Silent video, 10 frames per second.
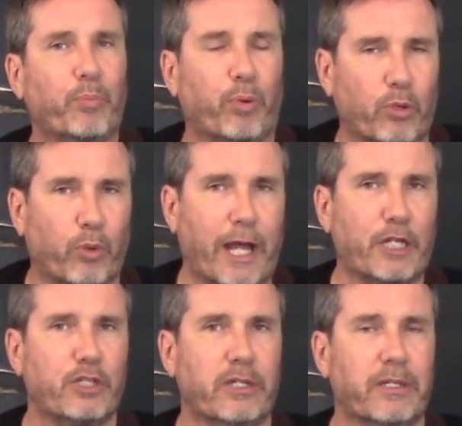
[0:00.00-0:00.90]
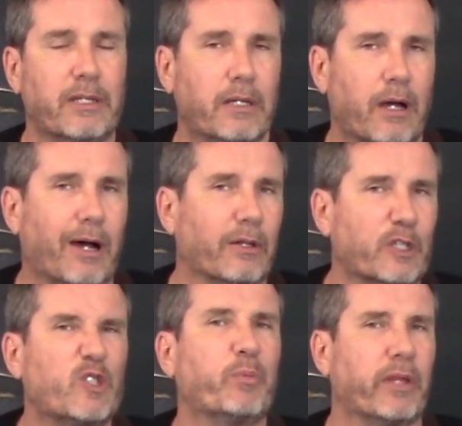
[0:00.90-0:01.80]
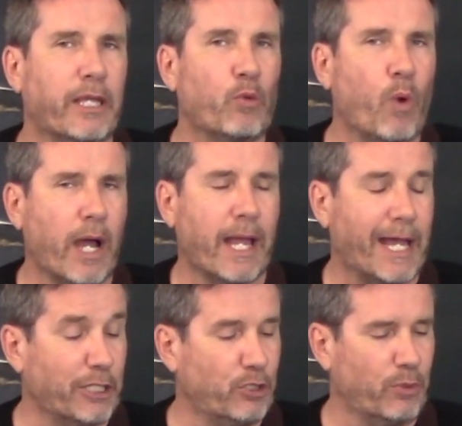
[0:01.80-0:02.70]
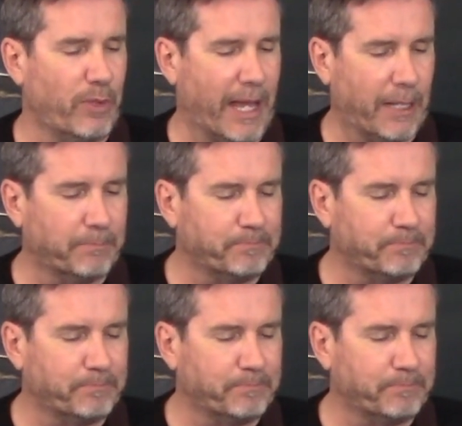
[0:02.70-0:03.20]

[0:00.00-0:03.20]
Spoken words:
progression, I'll explain why I do that.